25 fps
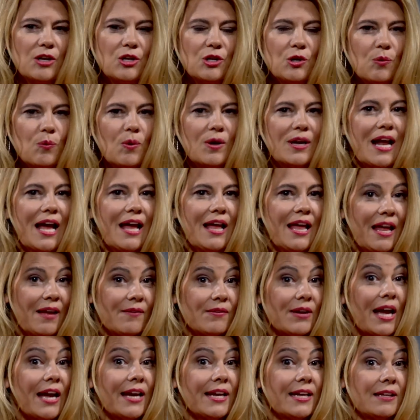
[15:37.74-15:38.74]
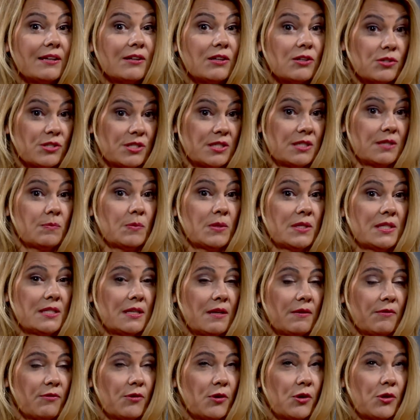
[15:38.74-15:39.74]
You know what? I can go one
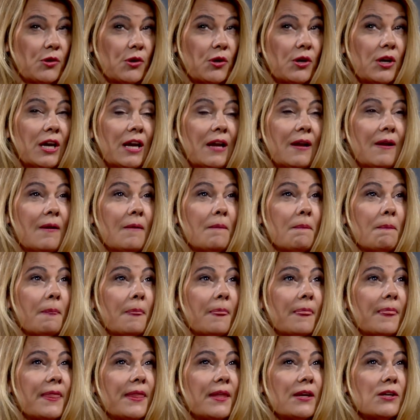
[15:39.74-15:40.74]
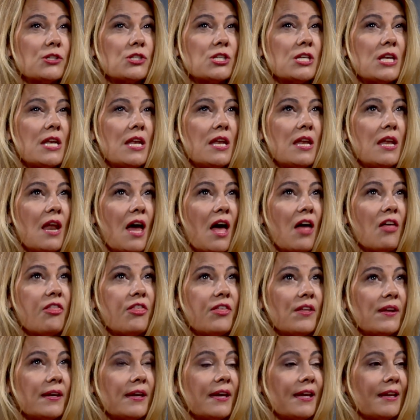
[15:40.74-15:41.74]
step further. There's
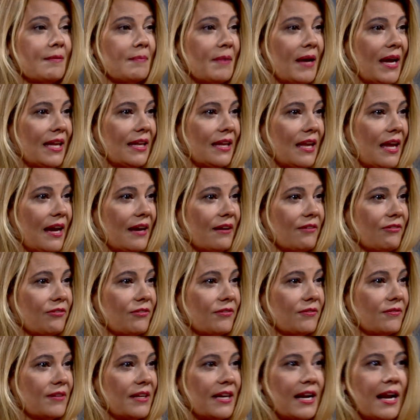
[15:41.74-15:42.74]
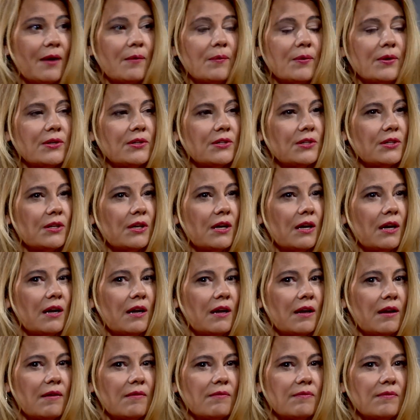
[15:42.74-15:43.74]
nothing in my life that I would
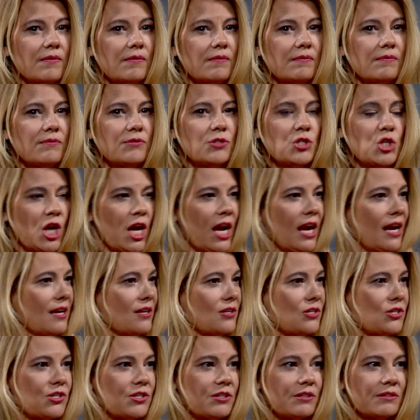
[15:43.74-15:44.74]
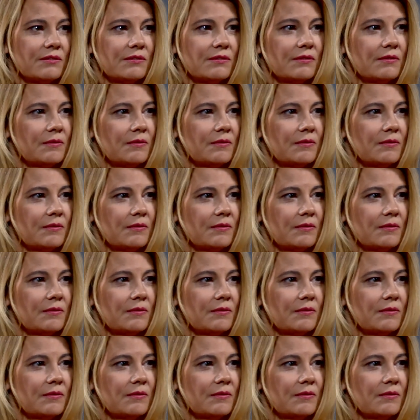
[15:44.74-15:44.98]
change,